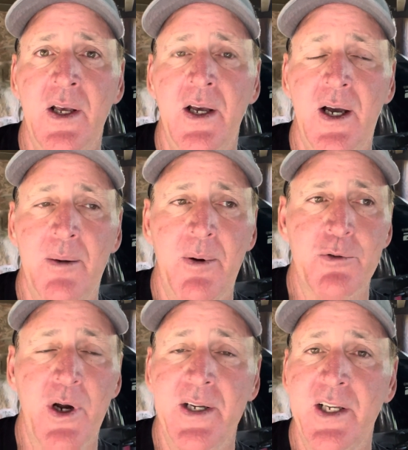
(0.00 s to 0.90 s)
I'm
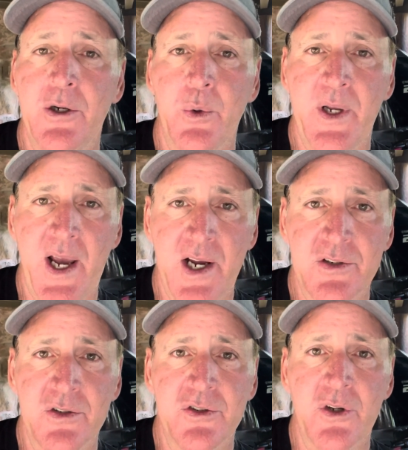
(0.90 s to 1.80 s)
trying to get a
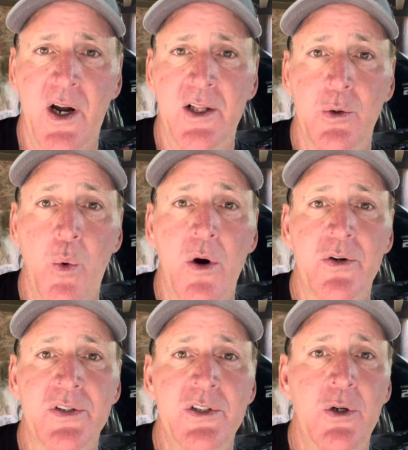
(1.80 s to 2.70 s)
reaction strike. The
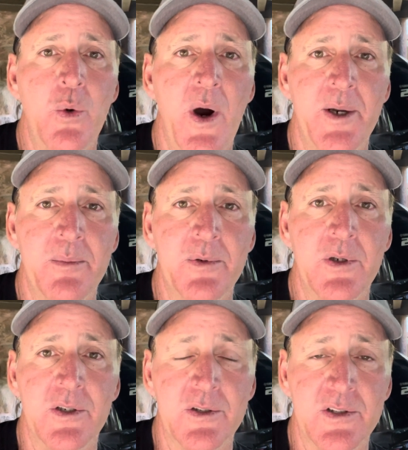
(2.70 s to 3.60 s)
water's still
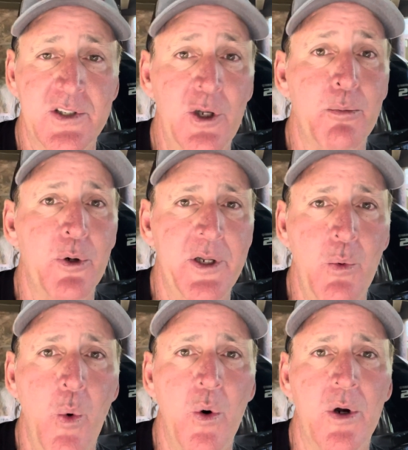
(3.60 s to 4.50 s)
pretty
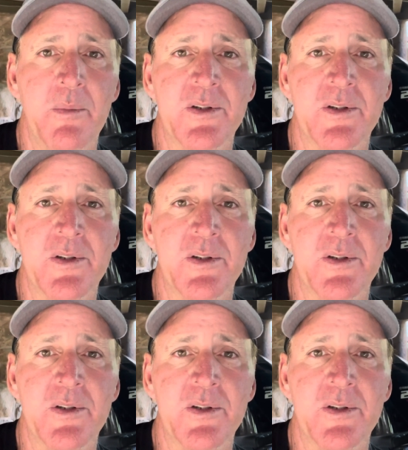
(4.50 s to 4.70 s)
warm.